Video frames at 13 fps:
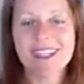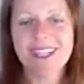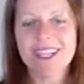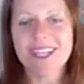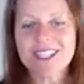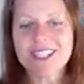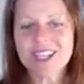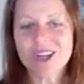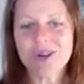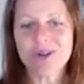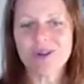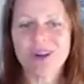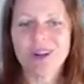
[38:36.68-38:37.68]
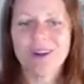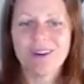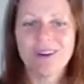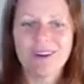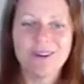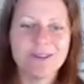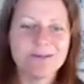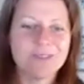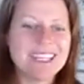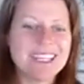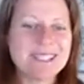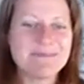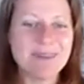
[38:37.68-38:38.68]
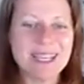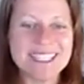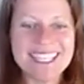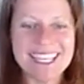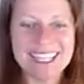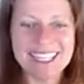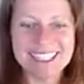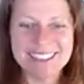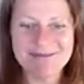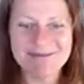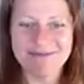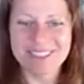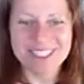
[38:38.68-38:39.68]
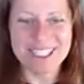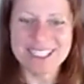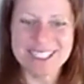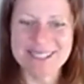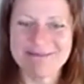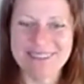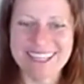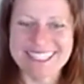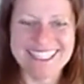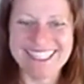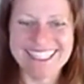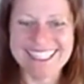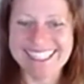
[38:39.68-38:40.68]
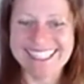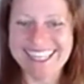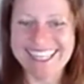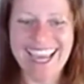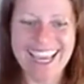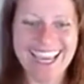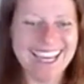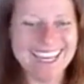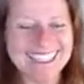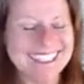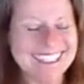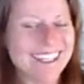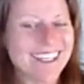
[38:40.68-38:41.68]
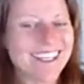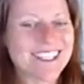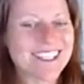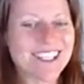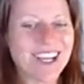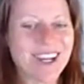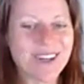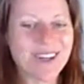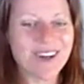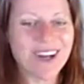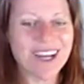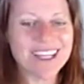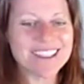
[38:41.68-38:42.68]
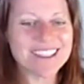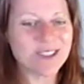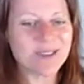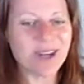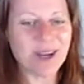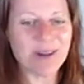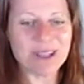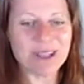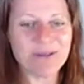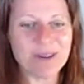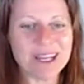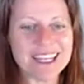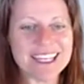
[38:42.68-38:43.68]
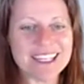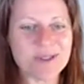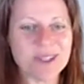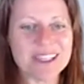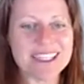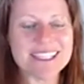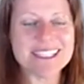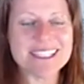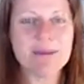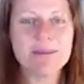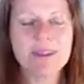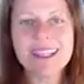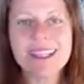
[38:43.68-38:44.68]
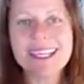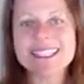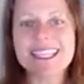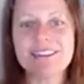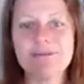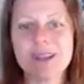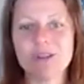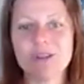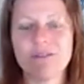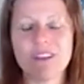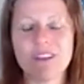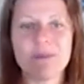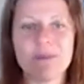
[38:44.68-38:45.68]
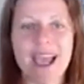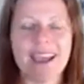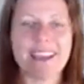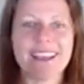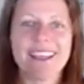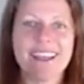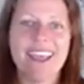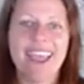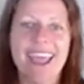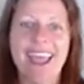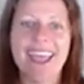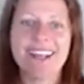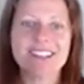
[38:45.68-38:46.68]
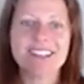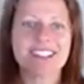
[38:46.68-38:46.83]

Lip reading: So, oh, Rita's buzzing, Michelle's buzzing, yay! So I do hope that you've really enjoyed this. Please give me your feedback and,